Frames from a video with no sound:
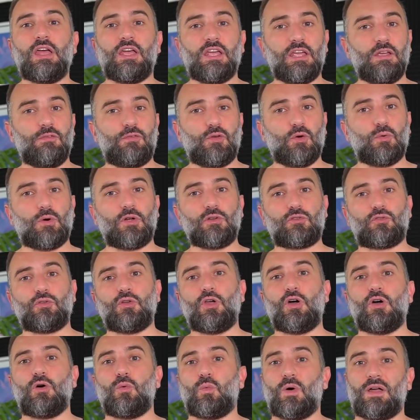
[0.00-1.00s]
if you want to
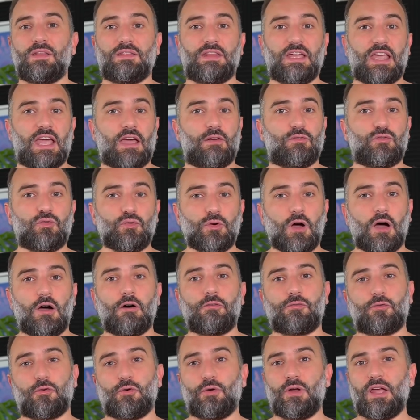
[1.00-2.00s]
know what they have to
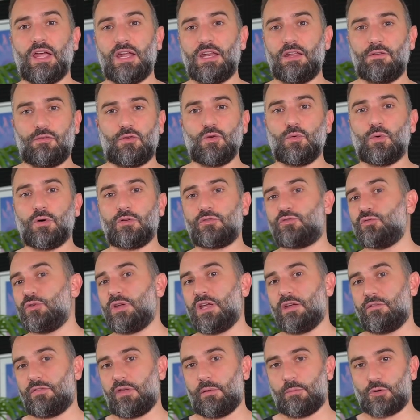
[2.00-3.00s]
offer and if you want to
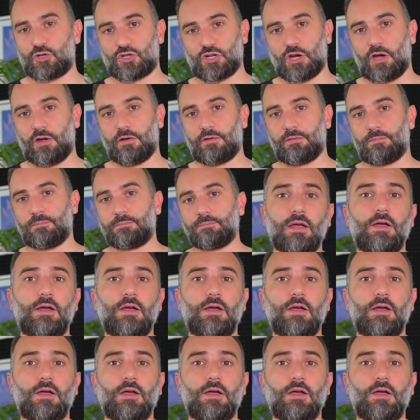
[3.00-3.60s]
give them a shot.